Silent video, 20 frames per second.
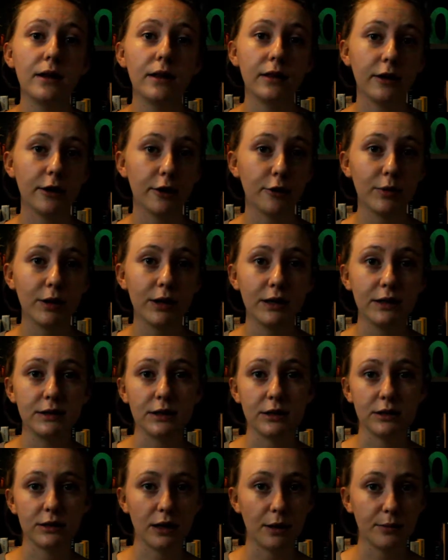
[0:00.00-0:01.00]
liquids
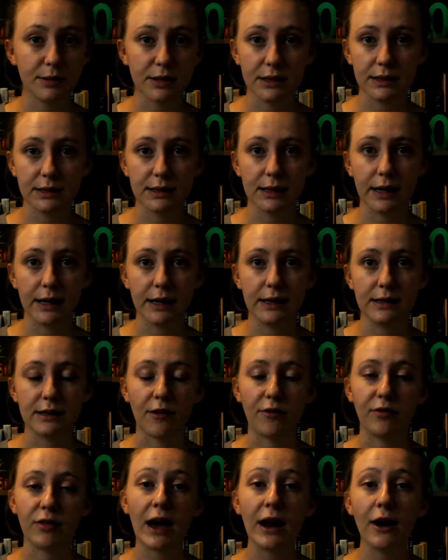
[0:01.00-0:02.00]
or substances,
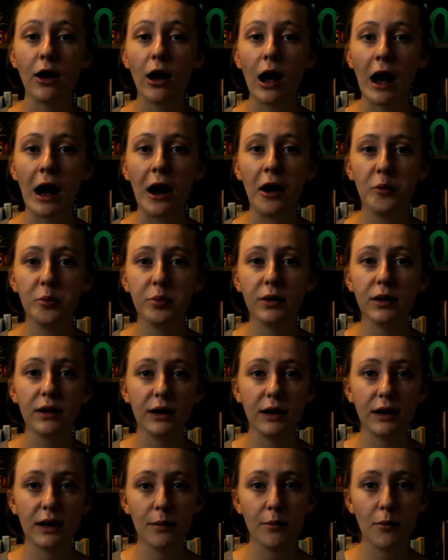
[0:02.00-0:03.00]
if that'll help
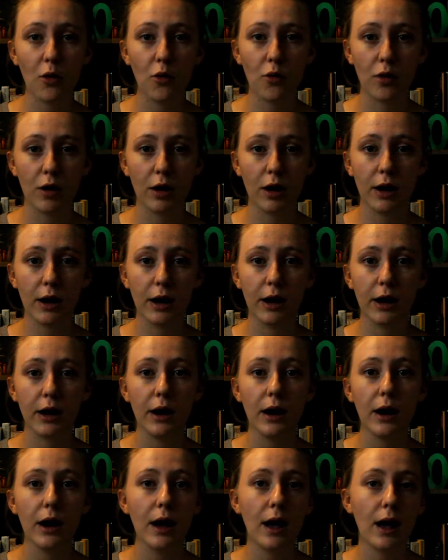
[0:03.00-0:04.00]
clean it
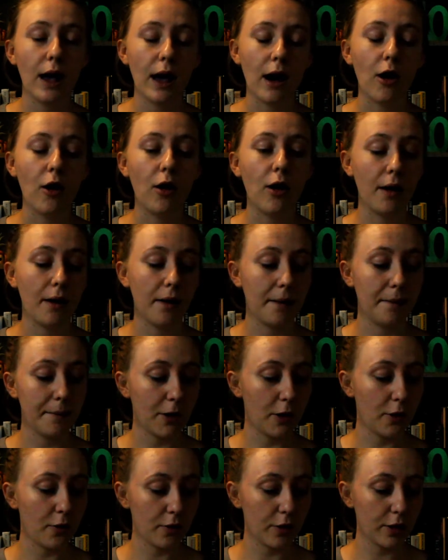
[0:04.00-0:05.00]
more.
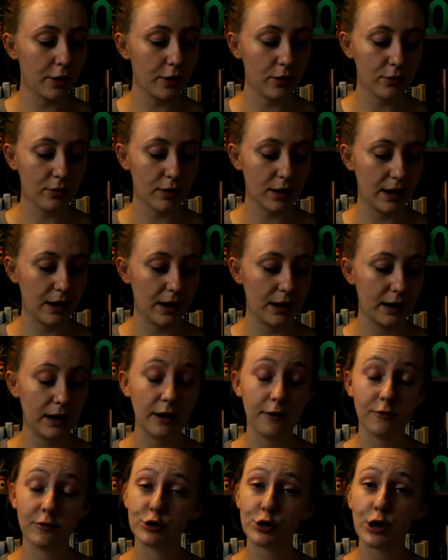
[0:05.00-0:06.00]
Or you can
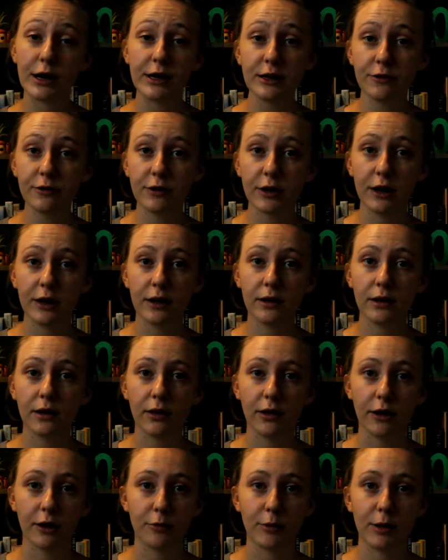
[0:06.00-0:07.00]
even try different
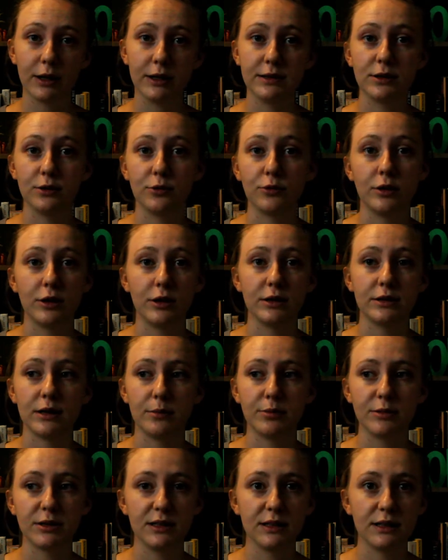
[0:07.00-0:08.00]
liquids or
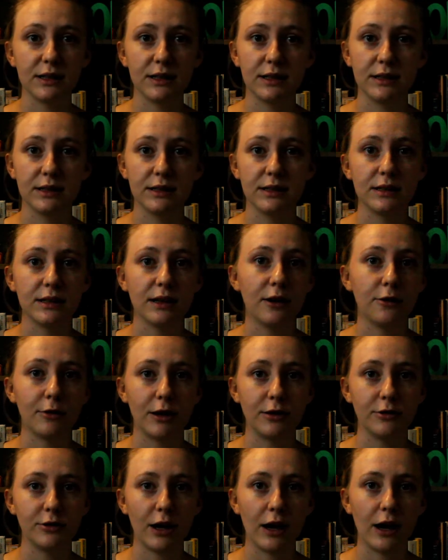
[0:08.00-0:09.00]
substances
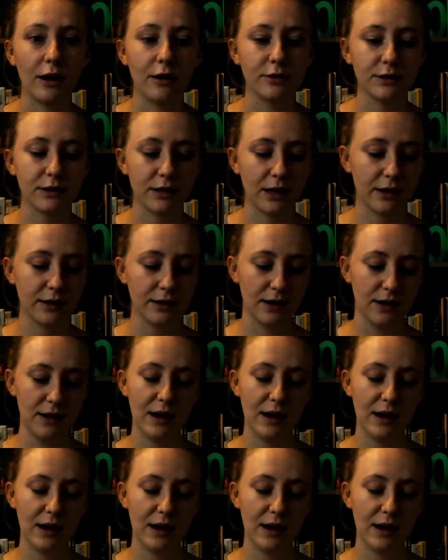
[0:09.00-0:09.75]
around your house. Like,